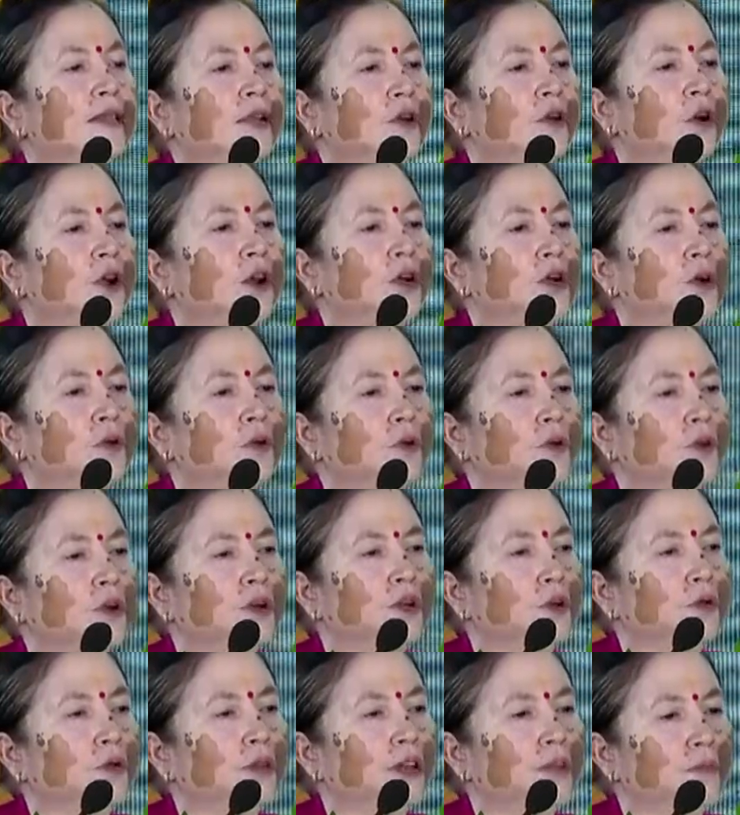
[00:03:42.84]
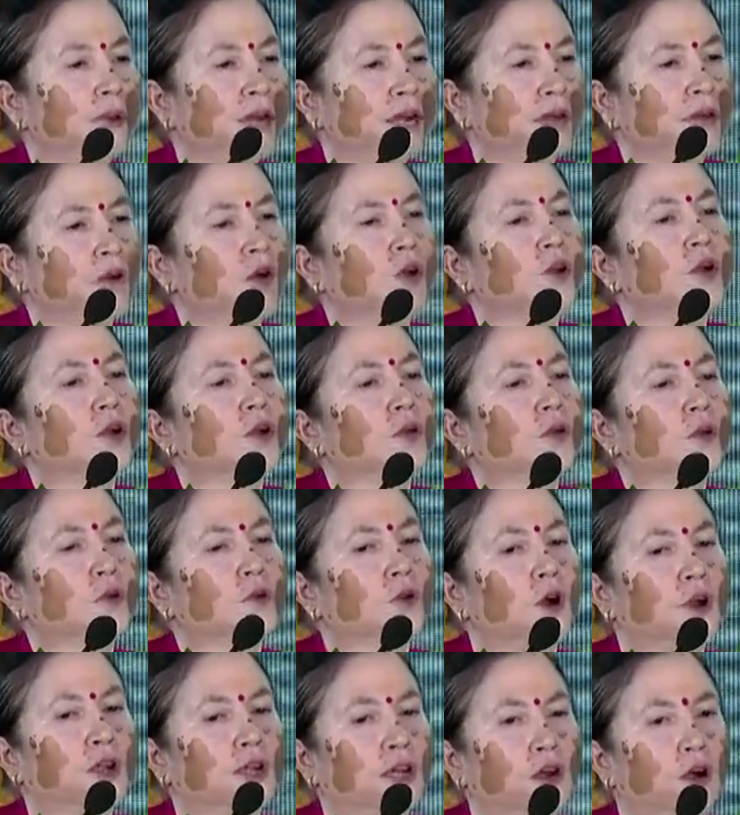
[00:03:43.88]
the corridor, newly built corridor
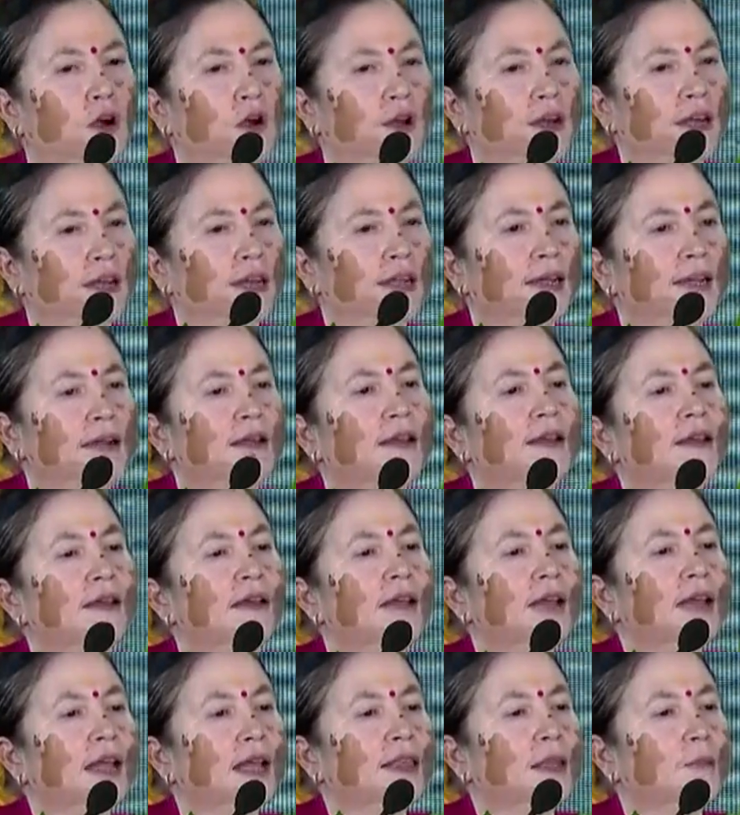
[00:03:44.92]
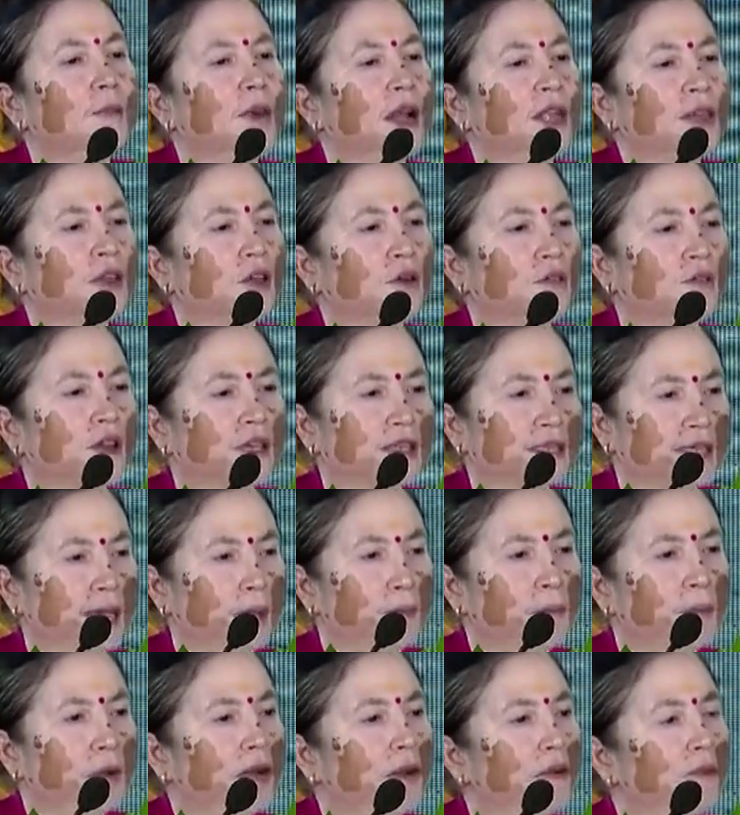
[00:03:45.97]
got inaugurated in the month of
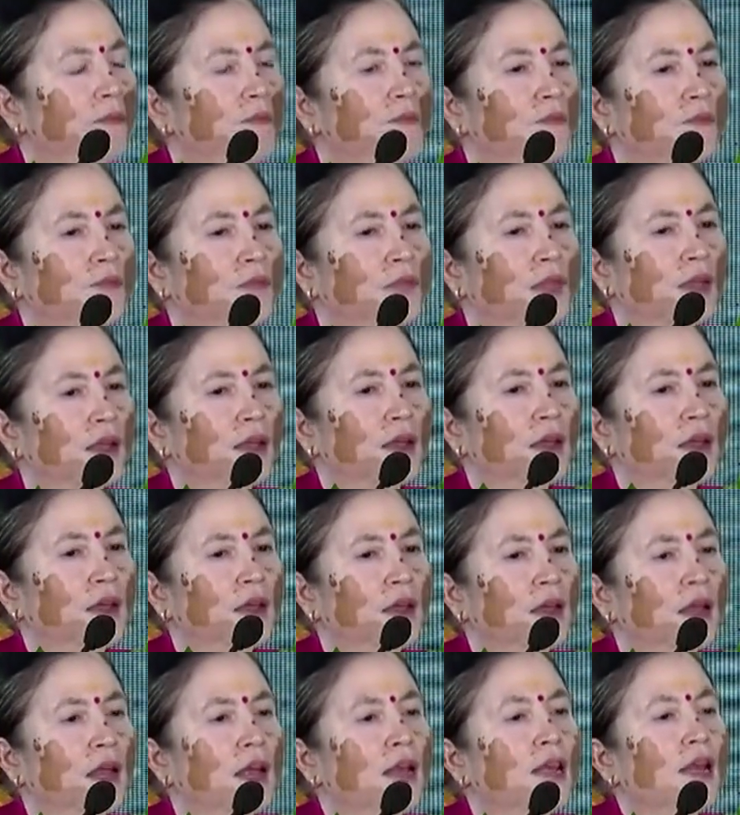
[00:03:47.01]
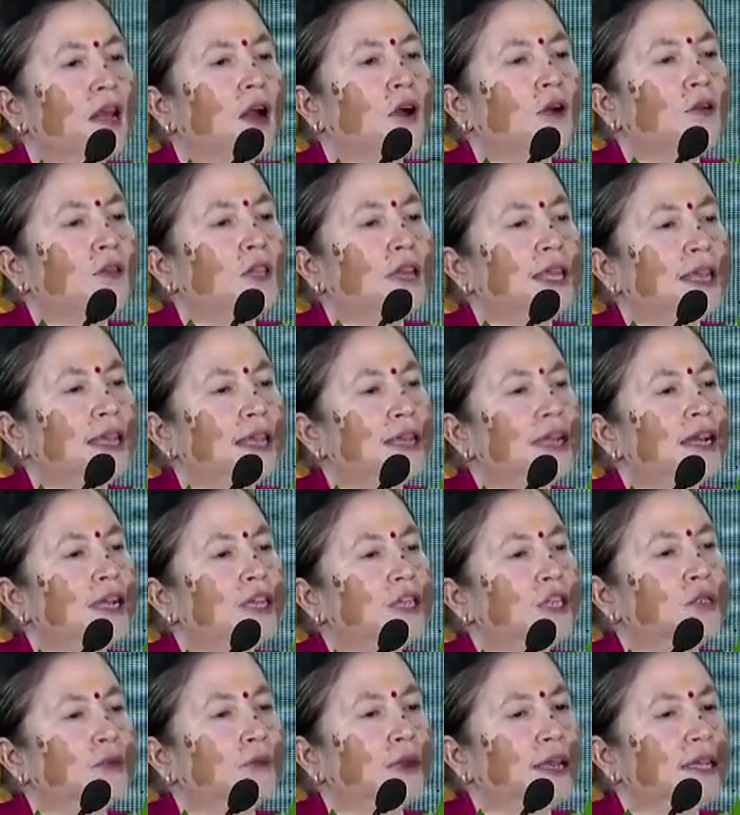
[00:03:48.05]
December. Now the year
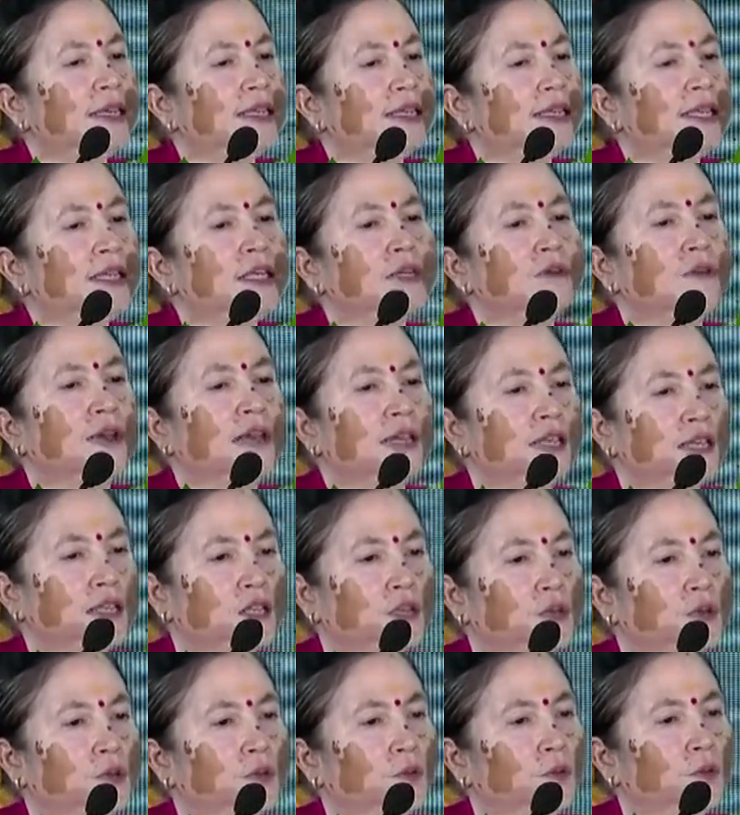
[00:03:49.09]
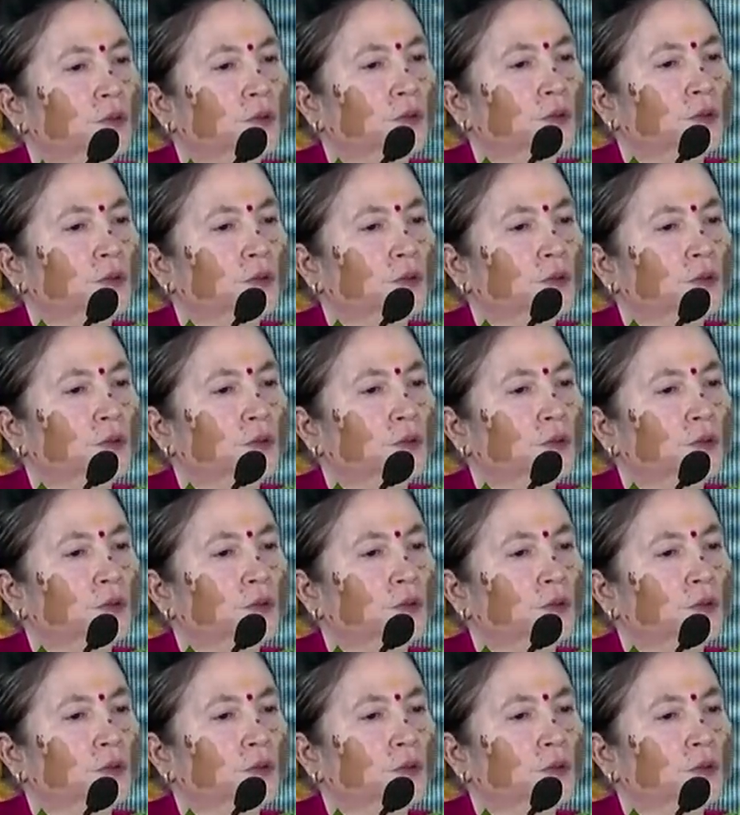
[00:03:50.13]
2022,